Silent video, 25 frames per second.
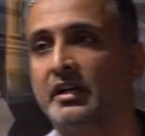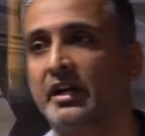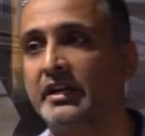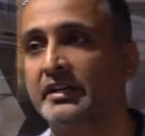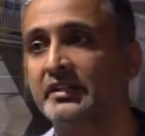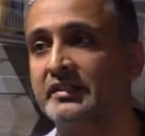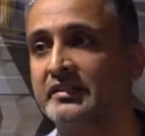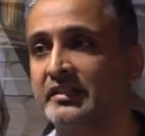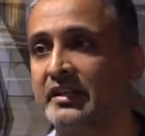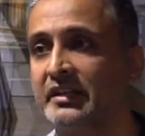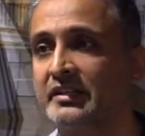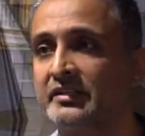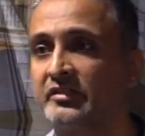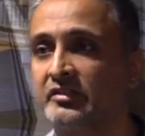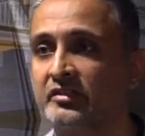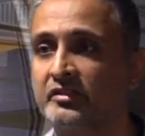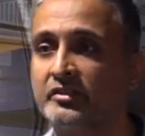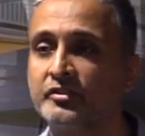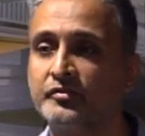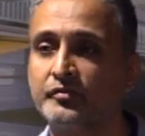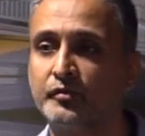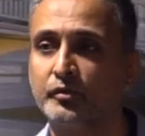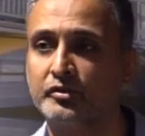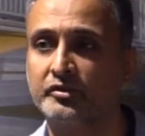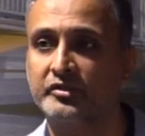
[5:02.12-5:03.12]
Einstein
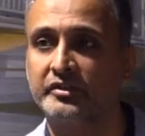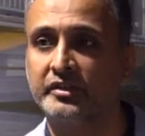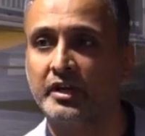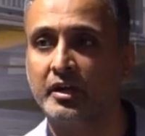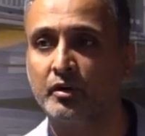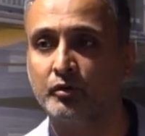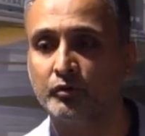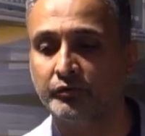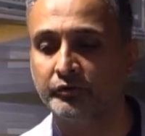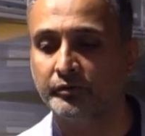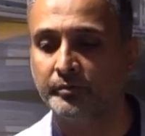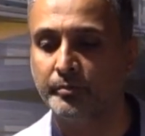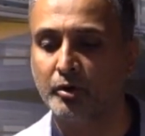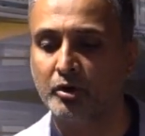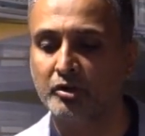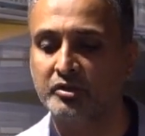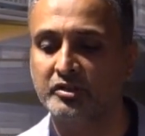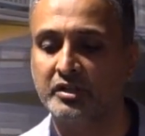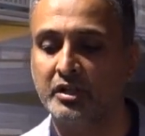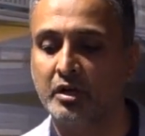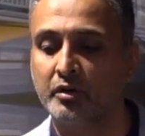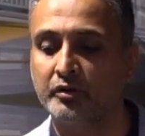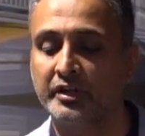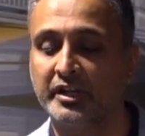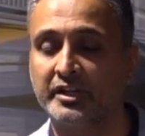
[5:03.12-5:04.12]
Search was there out of the box,
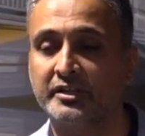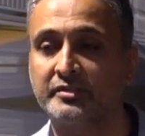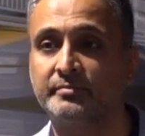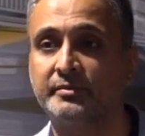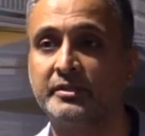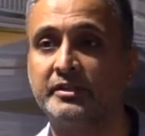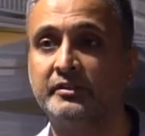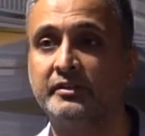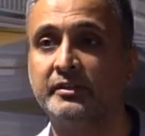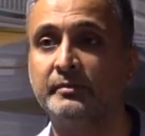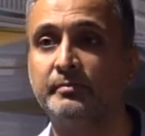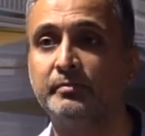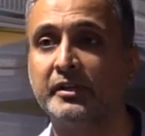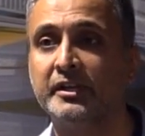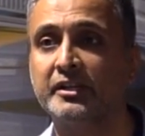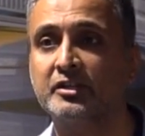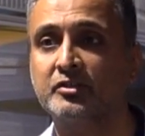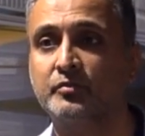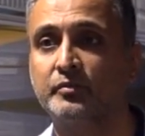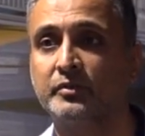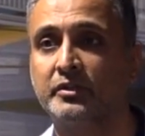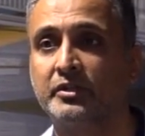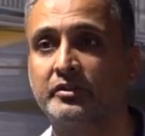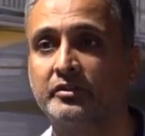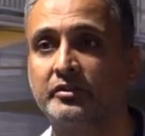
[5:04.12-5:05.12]
now it has been
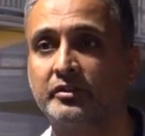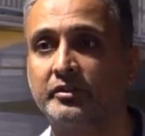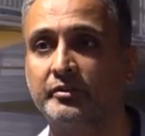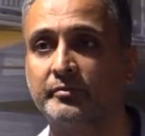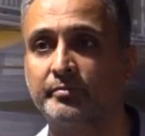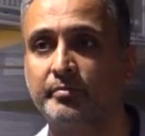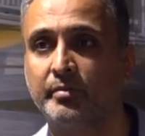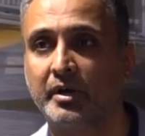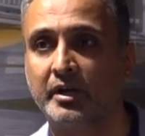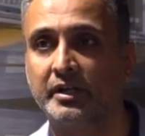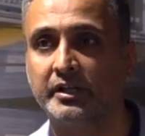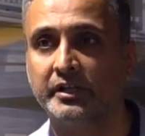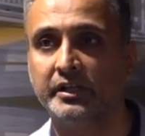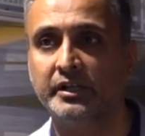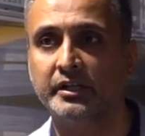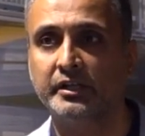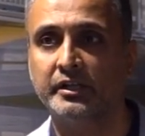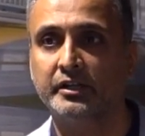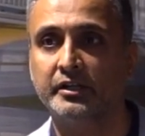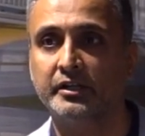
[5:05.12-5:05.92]
replaced with the third-party